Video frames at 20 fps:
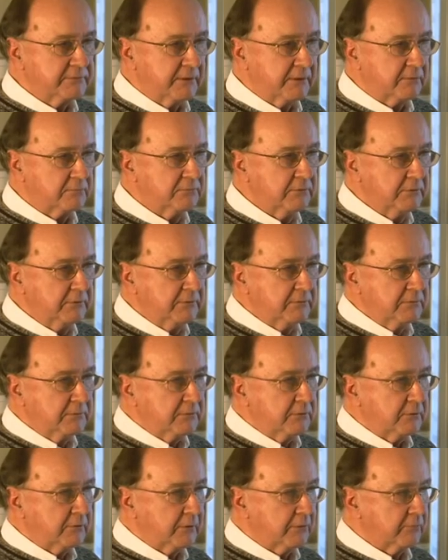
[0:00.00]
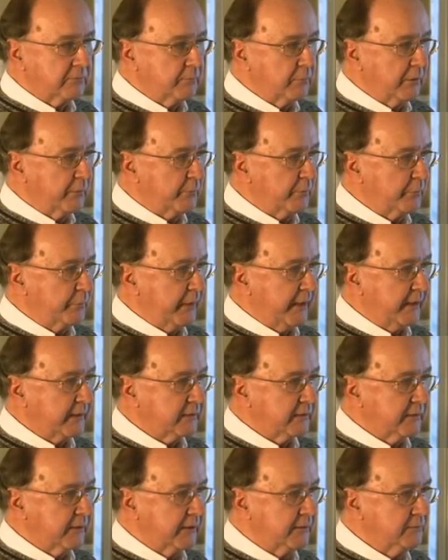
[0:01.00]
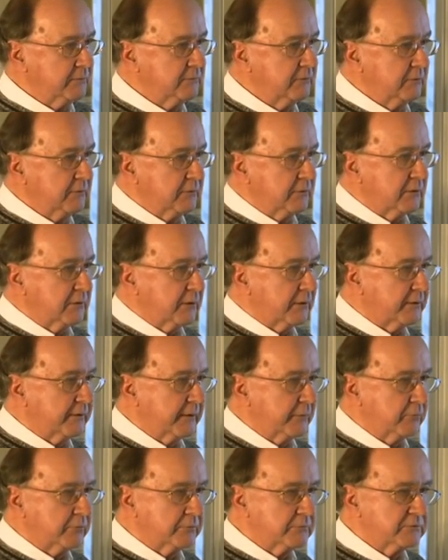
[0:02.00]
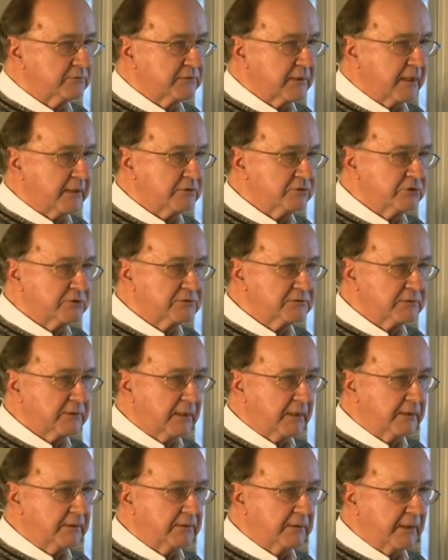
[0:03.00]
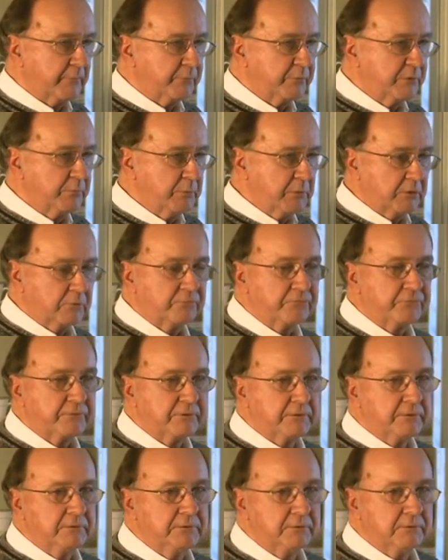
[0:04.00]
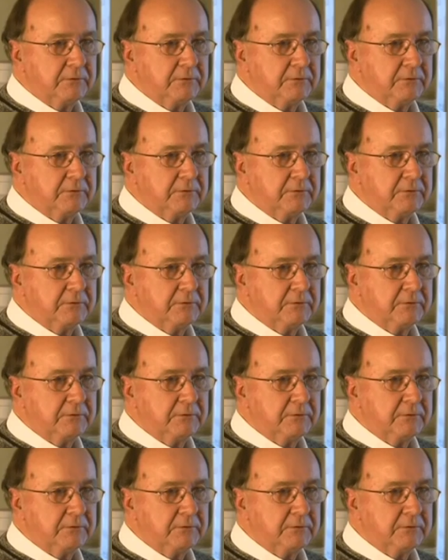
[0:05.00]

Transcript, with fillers: Now, you got to remember back then, uh, they were start, just starting up in Milford,